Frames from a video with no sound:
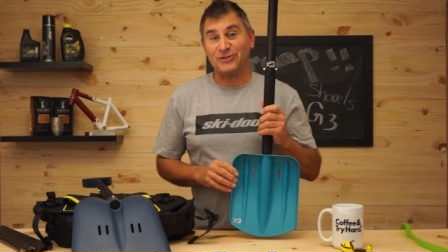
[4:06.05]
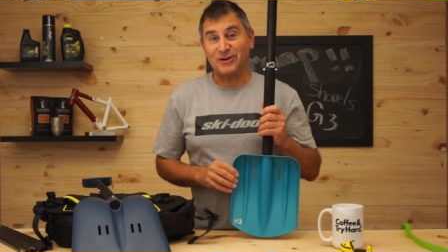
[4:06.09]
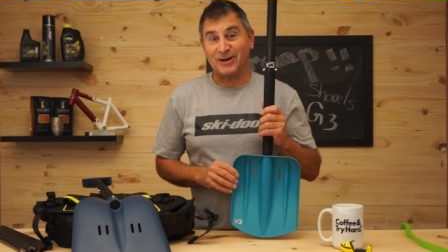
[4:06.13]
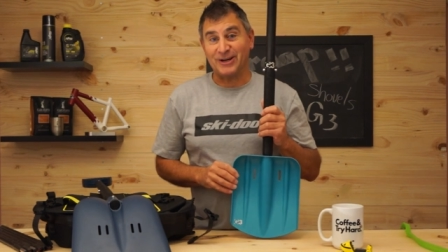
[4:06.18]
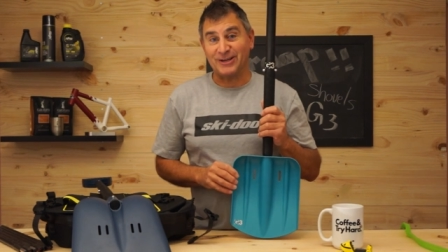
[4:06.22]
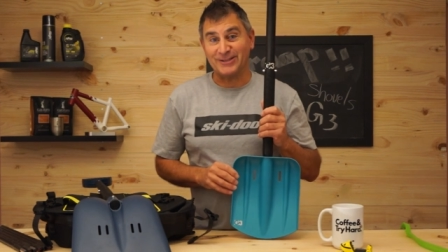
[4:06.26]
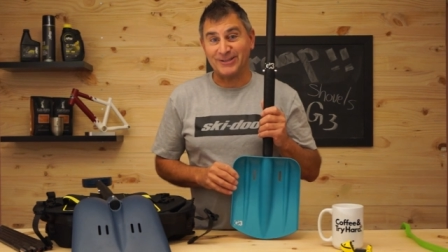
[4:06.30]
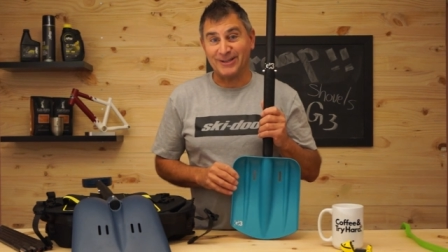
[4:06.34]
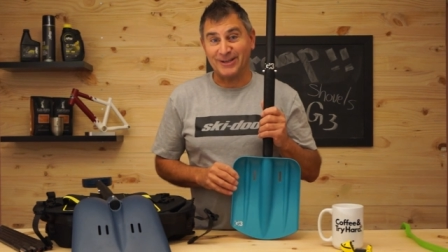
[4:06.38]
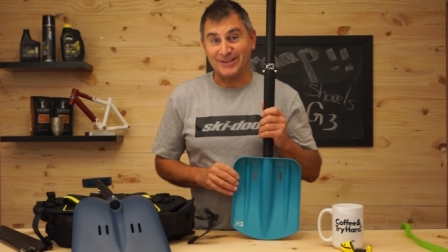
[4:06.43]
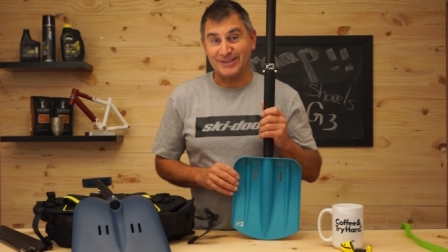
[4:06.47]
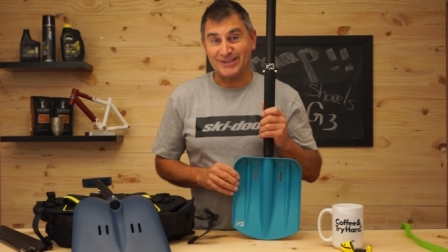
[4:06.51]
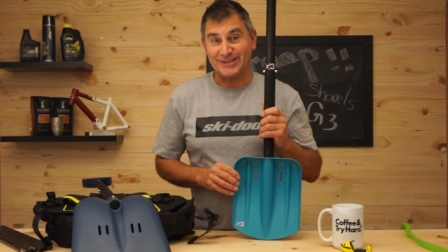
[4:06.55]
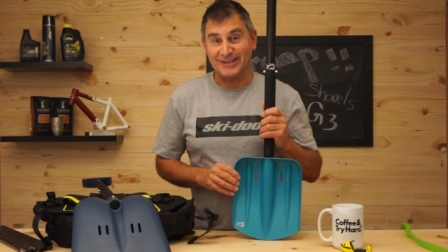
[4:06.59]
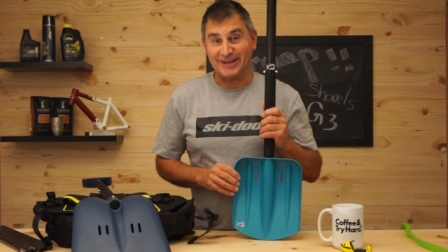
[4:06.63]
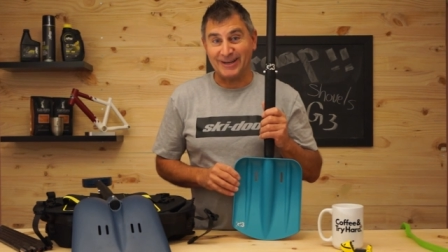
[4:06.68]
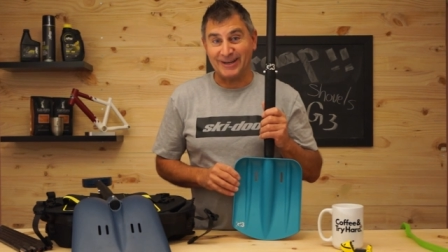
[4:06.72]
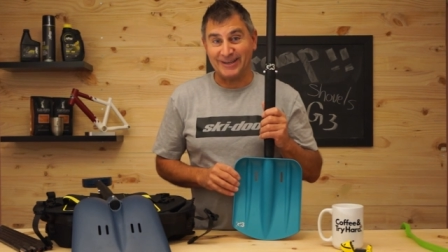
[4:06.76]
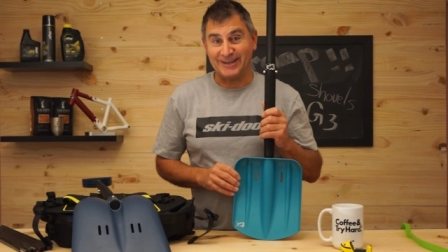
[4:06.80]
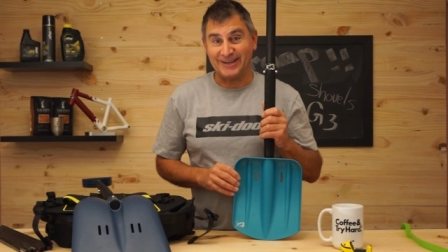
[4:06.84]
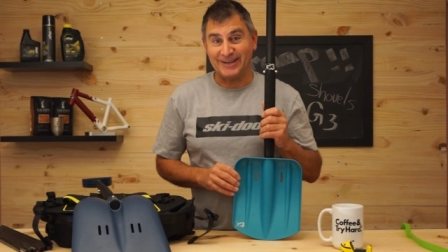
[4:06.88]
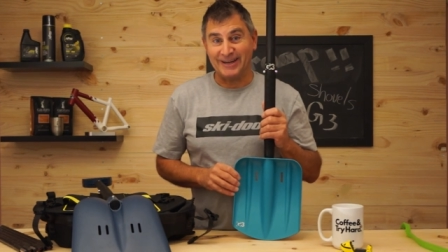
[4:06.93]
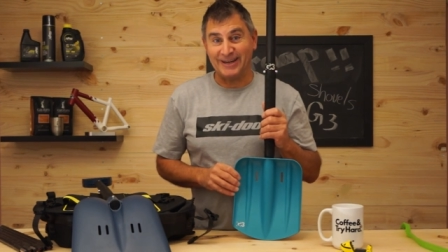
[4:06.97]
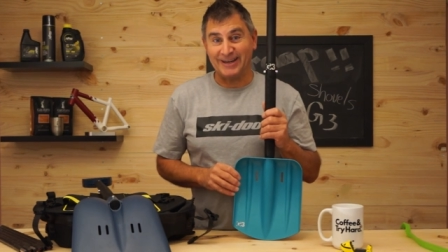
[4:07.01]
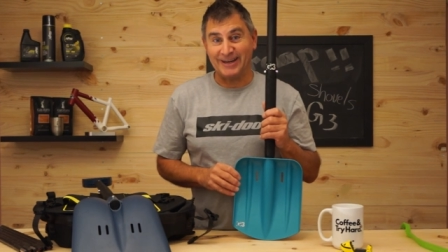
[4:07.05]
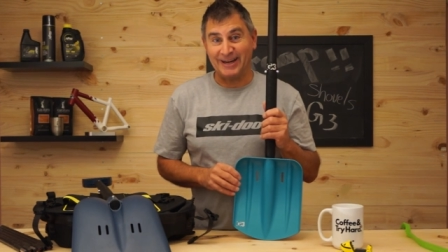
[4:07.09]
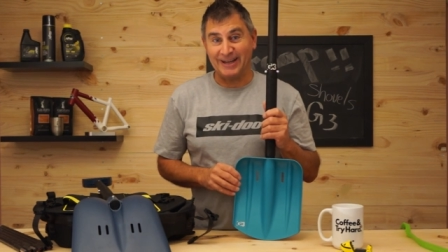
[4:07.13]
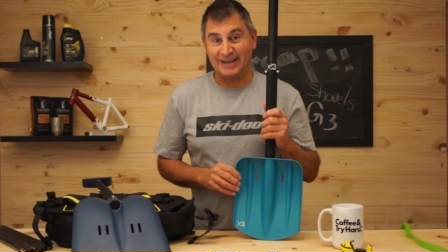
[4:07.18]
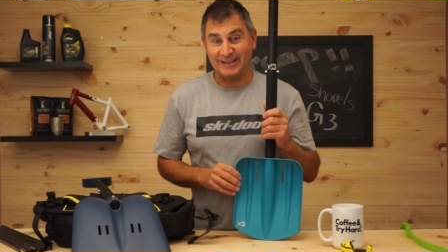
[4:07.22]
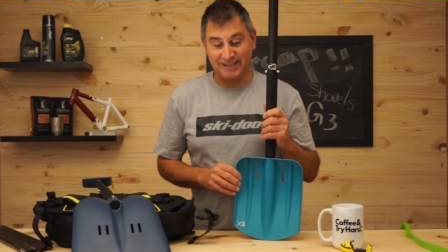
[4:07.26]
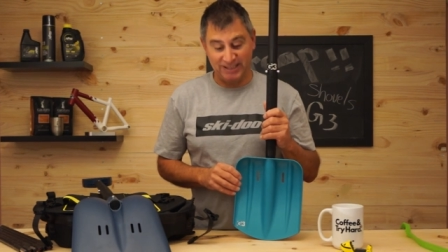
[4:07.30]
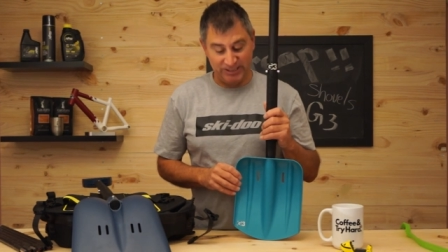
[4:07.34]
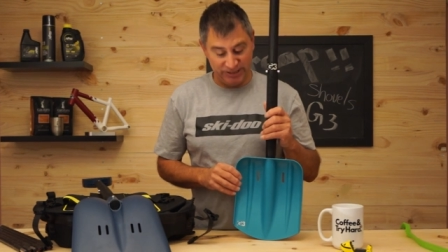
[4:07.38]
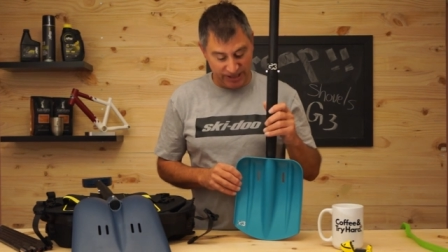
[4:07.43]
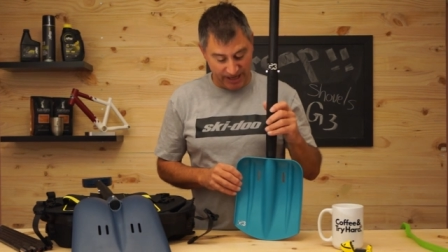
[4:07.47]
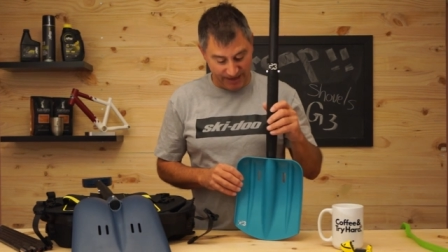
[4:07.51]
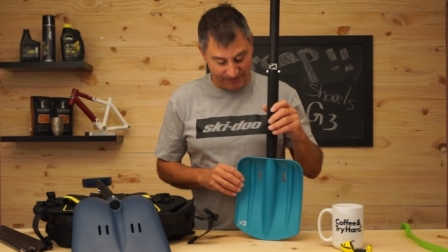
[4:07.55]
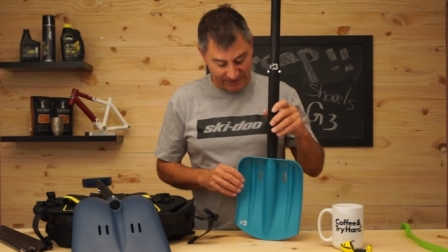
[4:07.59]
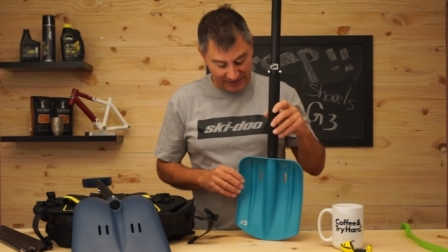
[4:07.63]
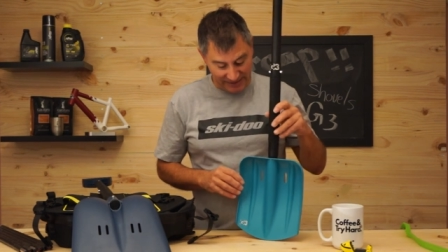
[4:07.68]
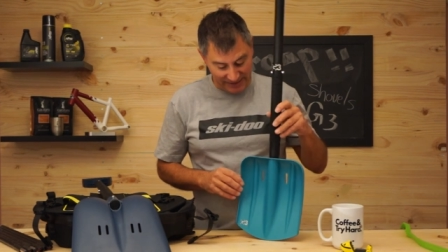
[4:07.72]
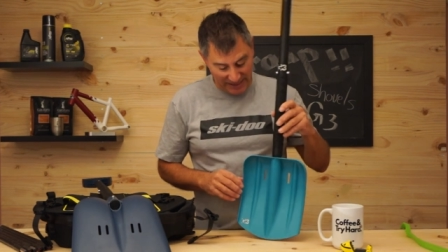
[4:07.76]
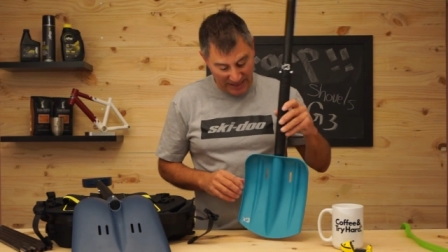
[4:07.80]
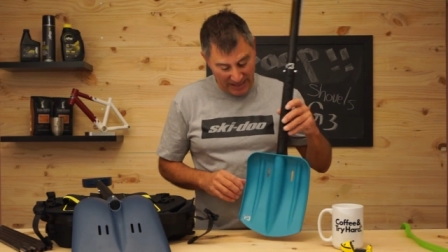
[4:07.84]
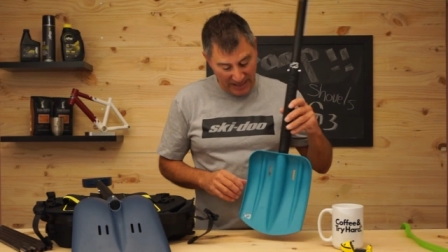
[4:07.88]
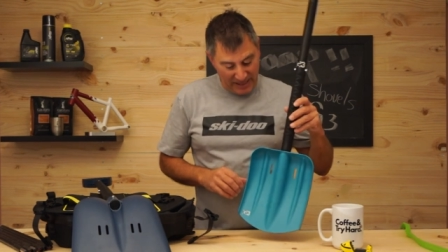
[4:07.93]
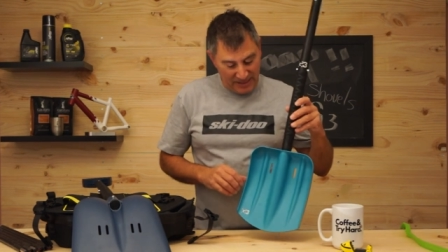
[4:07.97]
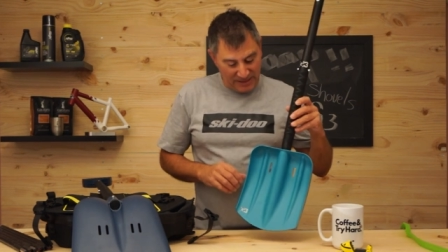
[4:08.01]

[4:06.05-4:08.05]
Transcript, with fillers: trucks unstuck, unlike the Chevys.